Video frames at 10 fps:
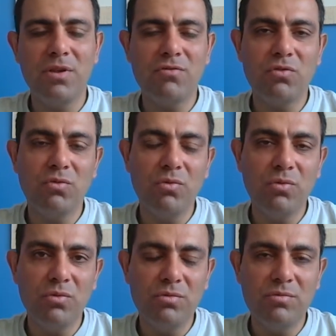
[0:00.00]
if
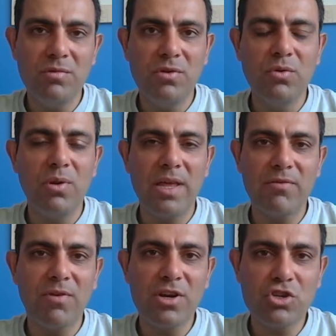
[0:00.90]
to do
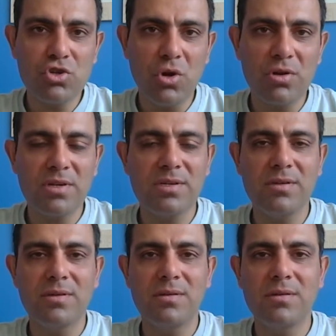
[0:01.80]
like very short
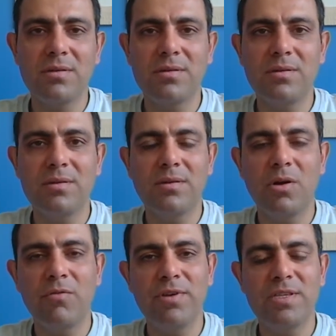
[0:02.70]

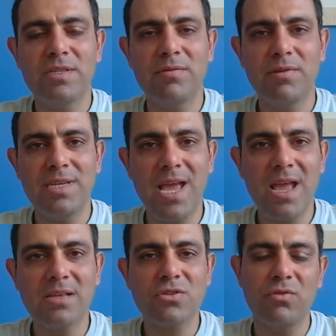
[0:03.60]
offensive
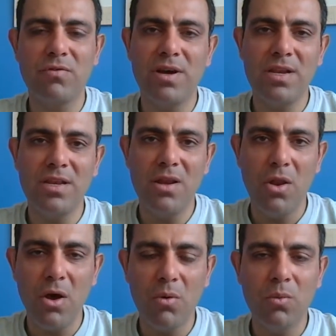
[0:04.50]
attacks or very
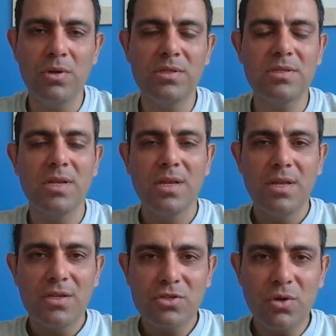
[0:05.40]
long ones.
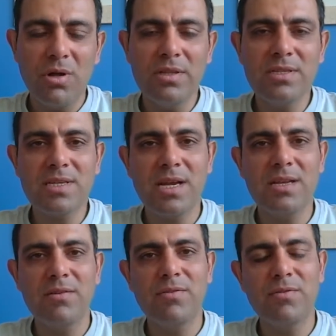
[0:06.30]
So all this
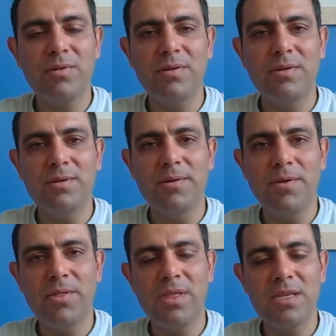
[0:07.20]
kind of
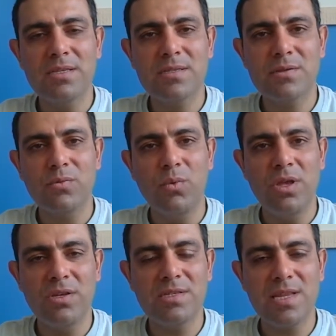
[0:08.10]
things, we
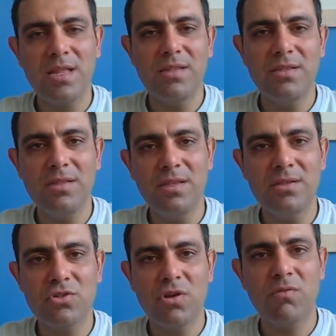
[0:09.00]
understand the
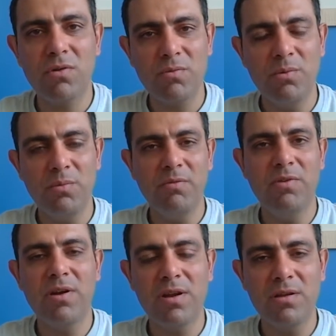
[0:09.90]
software will be
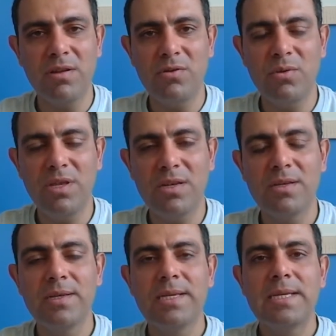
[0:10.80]
very good at doing it.